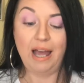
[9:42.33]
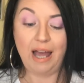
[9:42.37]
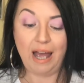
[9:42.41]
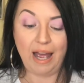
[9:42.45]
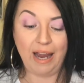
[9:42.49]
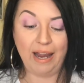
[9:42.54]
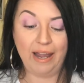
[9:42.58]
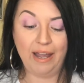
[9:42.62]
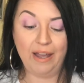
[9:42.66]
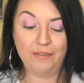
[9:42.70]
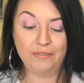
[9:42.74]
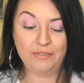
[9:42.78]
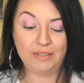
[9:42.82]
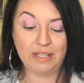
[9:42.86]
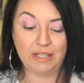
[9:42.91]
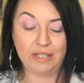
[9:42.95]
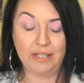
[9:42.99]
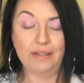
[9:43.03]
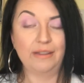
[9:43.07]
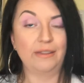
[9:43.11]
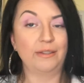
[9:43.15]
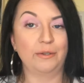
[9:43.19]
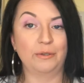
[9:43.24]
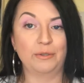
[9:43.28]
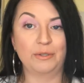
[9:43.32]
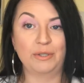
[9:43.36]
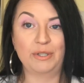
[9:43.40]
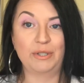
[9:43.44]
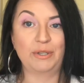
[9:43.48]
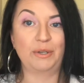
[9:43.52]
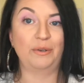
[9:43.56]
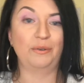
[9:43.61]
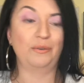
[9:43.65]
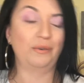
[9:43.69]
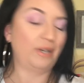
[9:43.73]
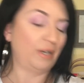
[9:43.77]
I have to get those, so
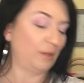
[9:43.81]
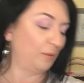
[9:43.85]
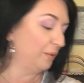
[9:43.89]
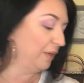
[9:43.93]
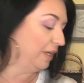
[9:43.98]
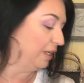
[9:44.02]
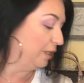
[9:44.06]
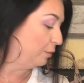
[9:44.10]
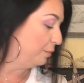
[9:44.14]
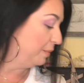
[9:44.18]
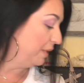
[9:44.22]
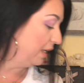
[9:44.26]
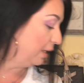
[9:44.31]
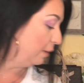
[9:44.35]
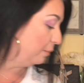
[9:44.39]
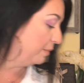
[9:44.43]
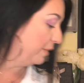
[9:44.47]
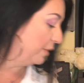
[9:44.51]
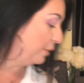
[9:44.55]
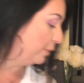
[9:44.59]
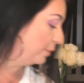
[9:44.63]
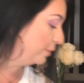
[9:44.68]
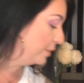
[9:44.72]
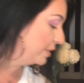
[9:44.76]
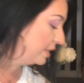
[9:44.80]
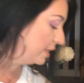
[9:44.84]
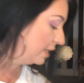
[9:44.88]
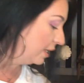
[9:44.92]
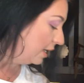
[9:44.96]
we ended up picking up those.